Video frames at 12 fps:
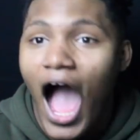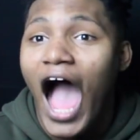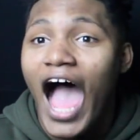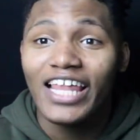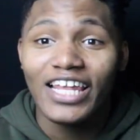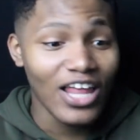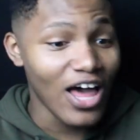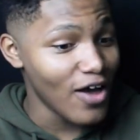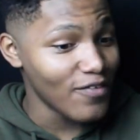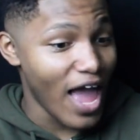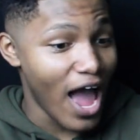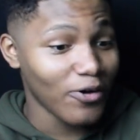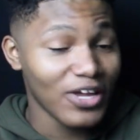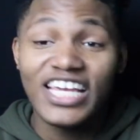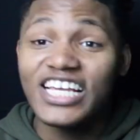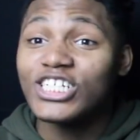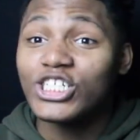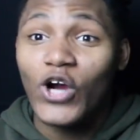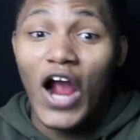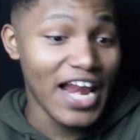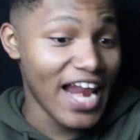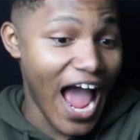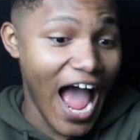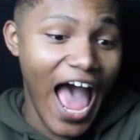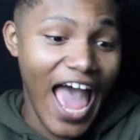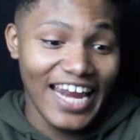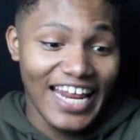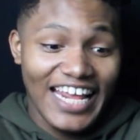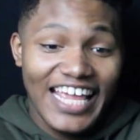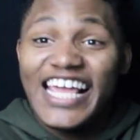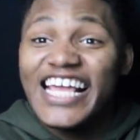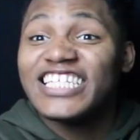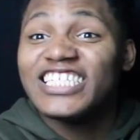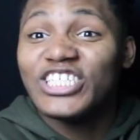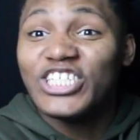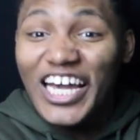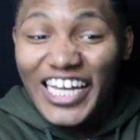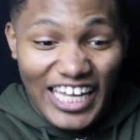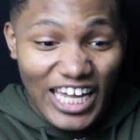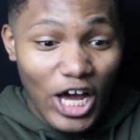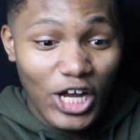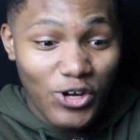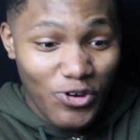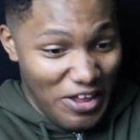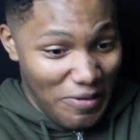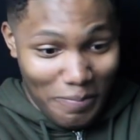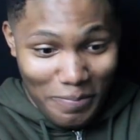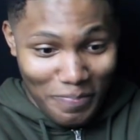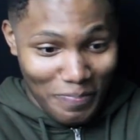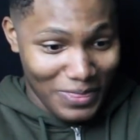I love how he's trying to hide and he's ducking under him.